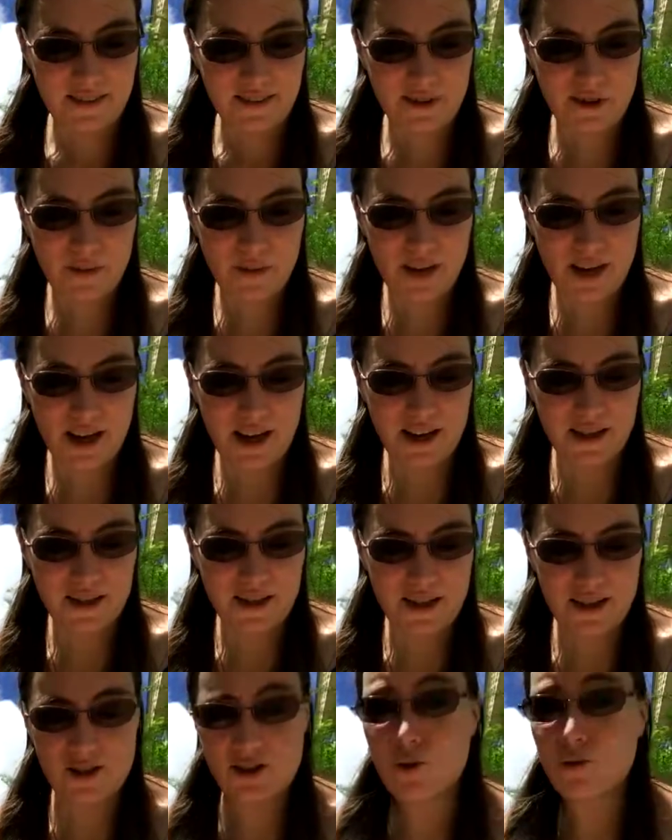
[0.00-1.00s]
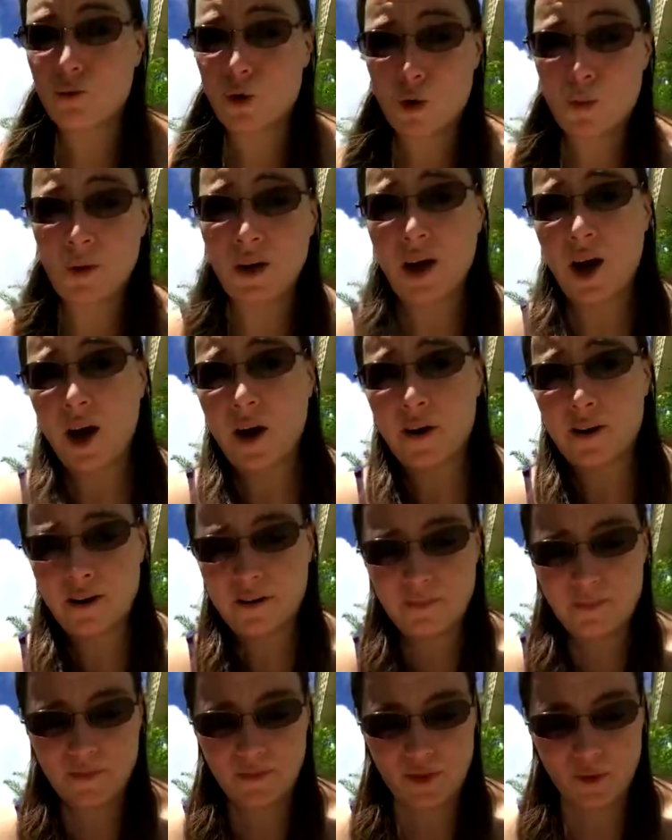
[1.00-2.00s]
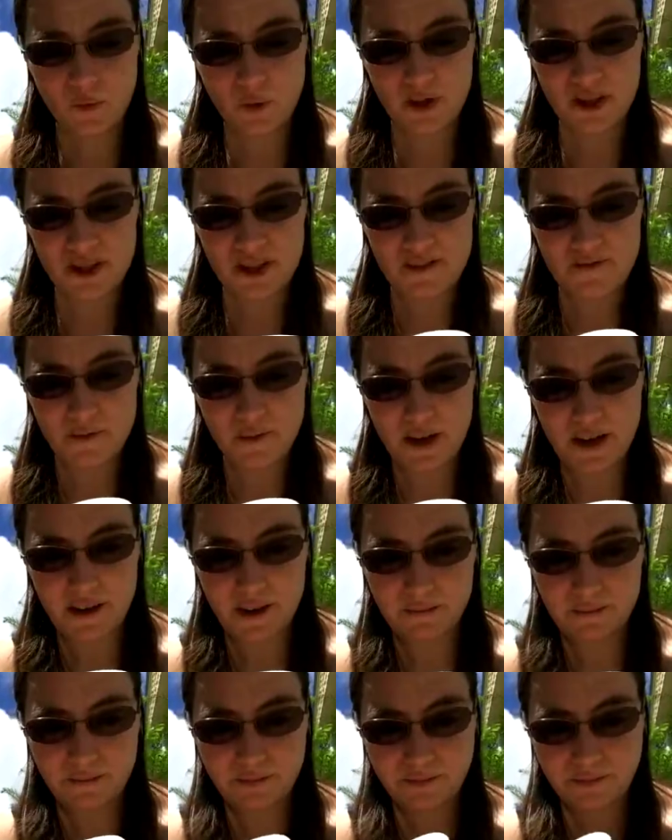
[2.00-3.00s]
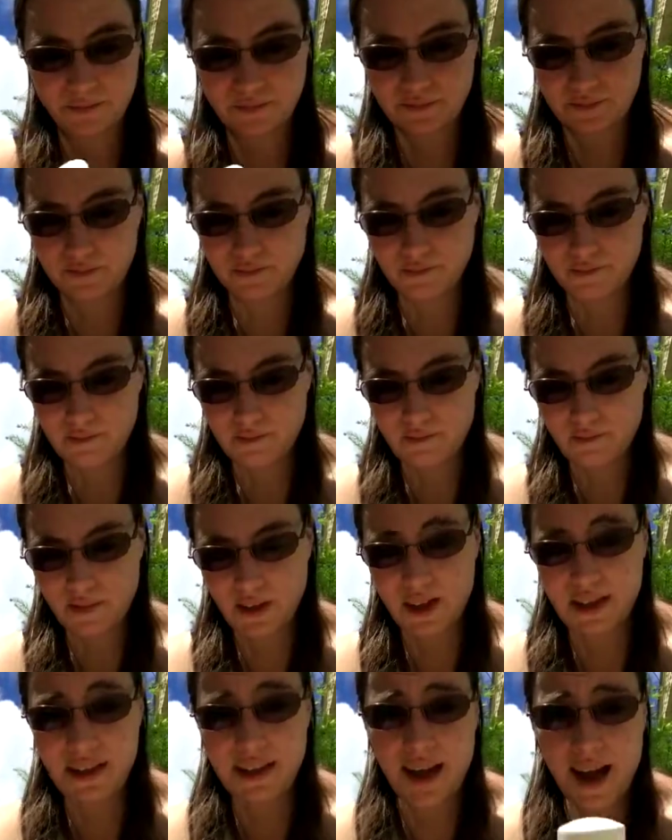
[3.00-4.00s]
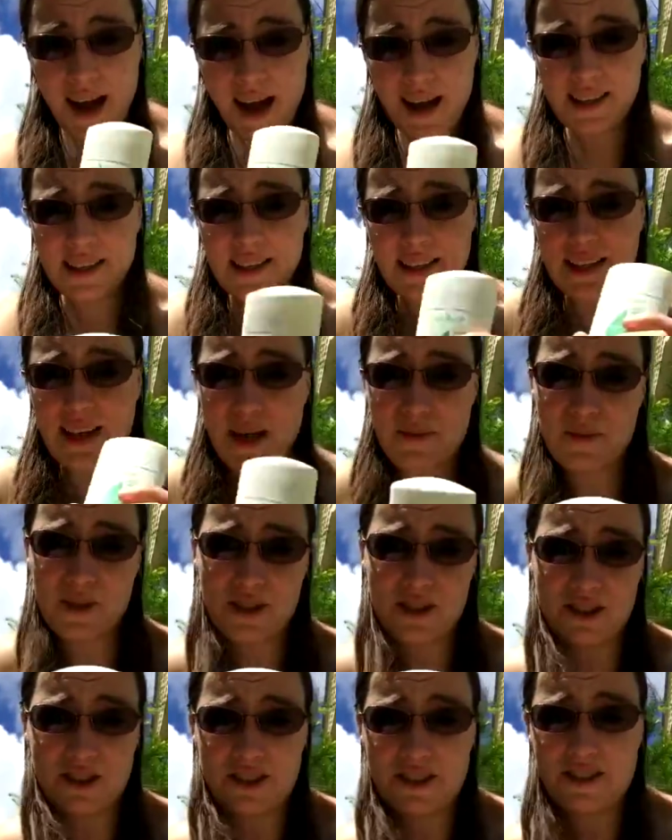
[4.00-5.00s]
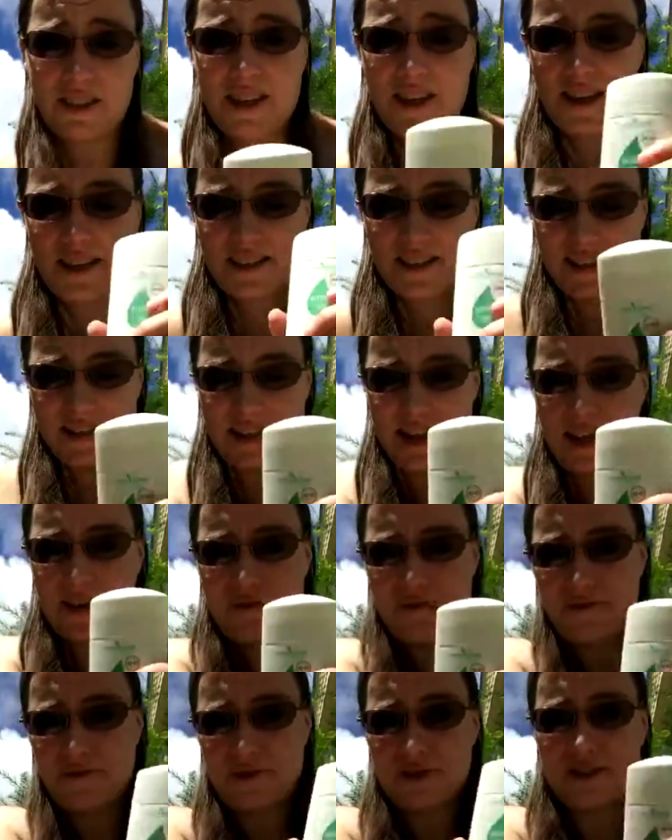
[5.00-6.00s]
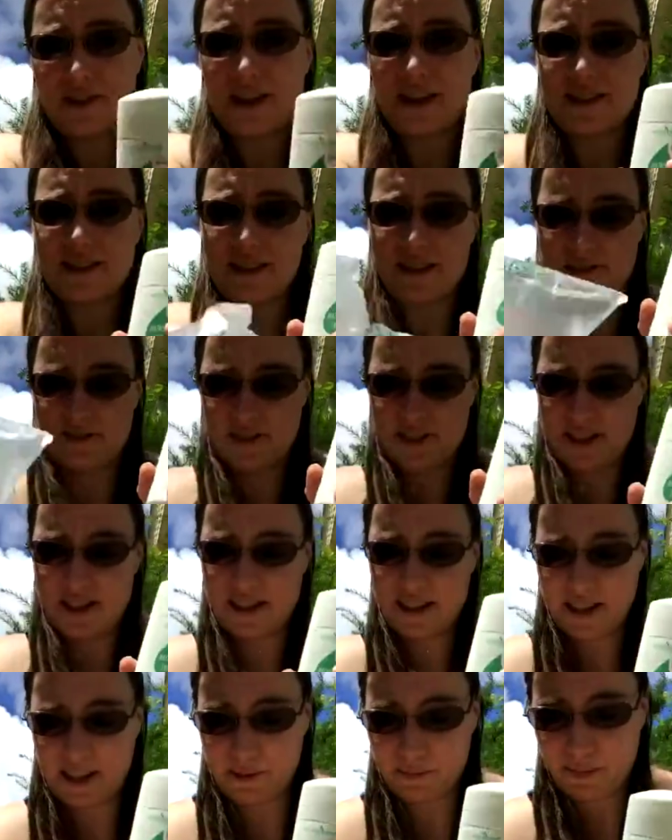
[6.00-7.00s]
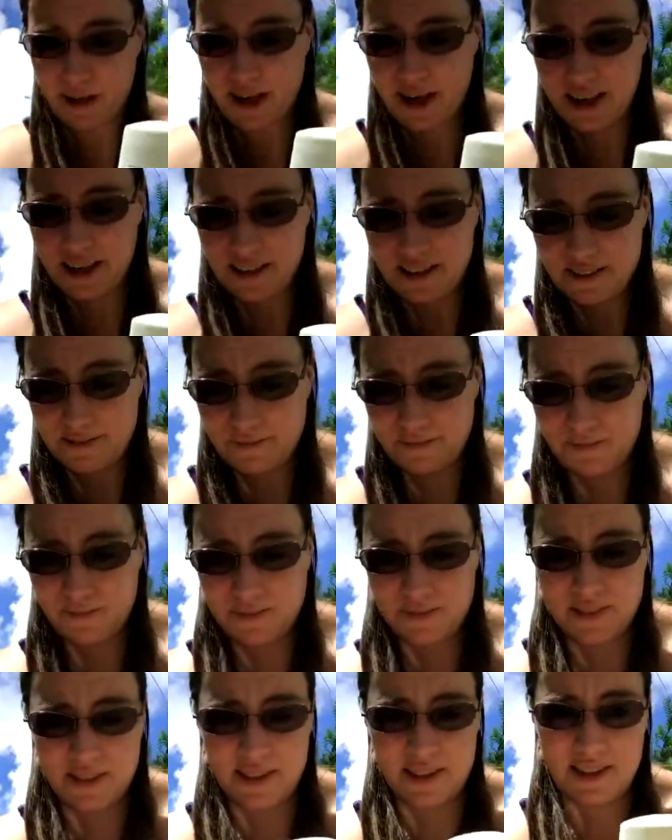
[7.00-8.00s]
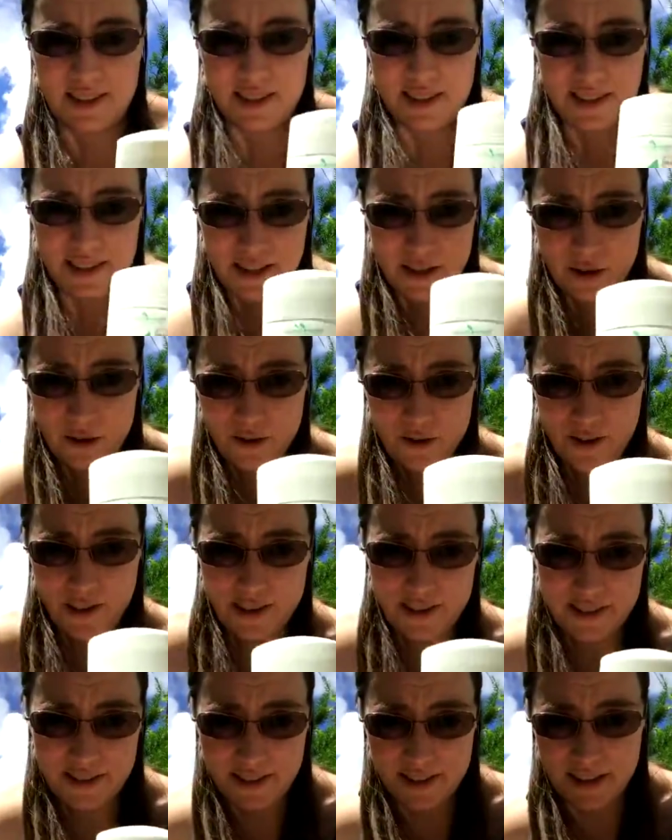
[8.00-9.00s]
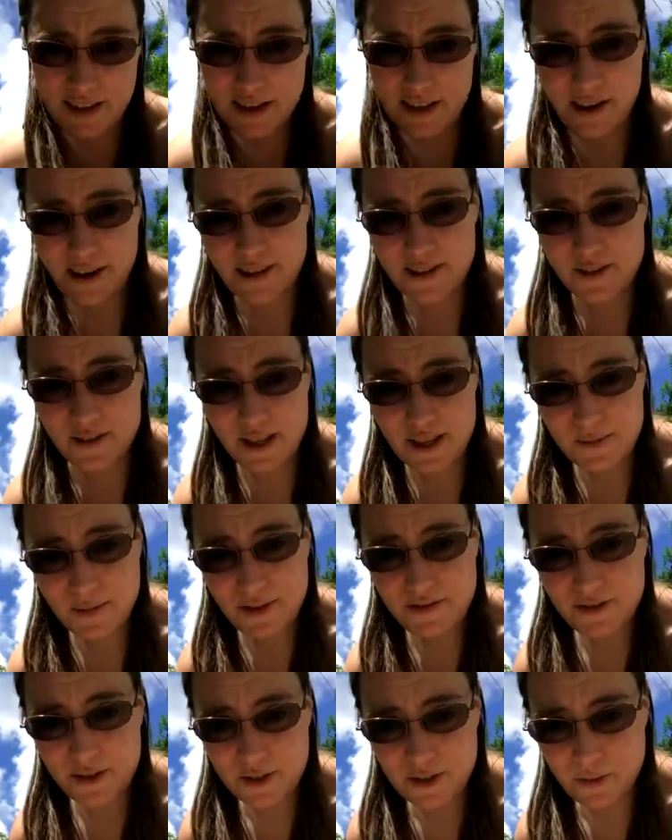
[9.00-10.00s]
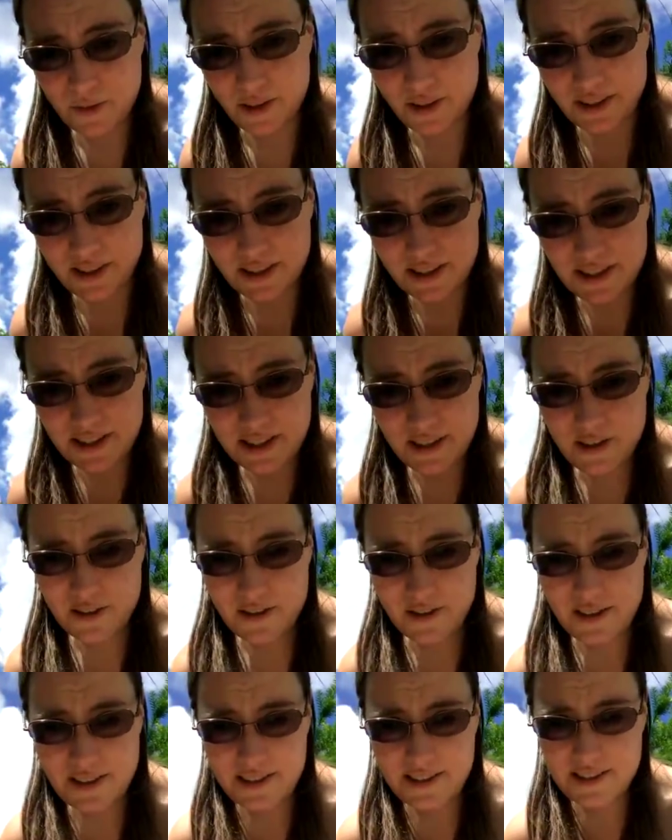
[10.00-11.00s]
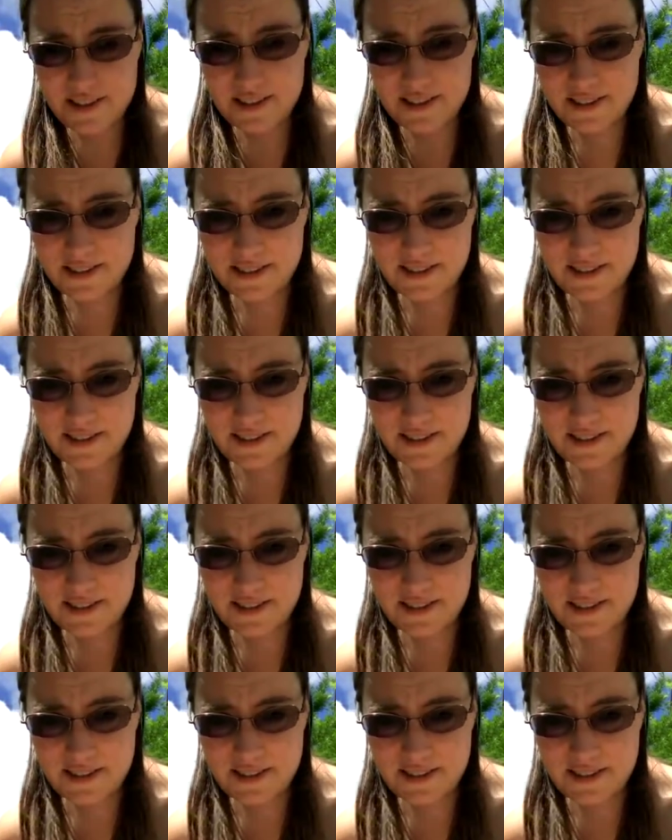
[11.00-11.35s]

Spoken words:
Oh my gosh. And it's Aroma Guard, which is even better. Non-chemical, safe for sensitive skin like mine. Deodorant. Alright, so that's my first one. Deodorant.